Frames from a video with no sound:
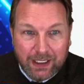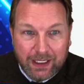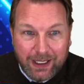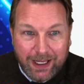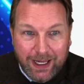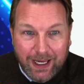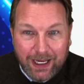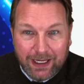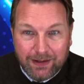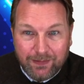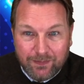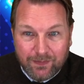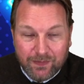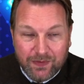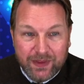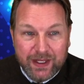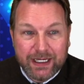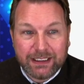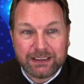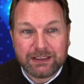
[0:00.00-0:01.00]
And
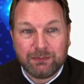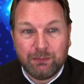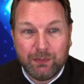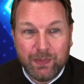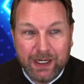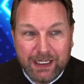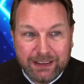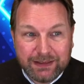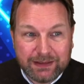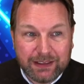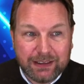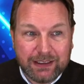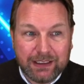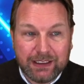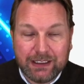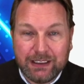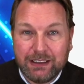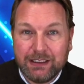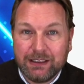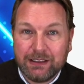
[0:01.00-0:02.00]
that's
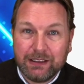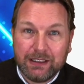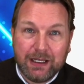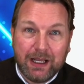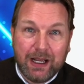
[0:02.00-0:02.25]
basically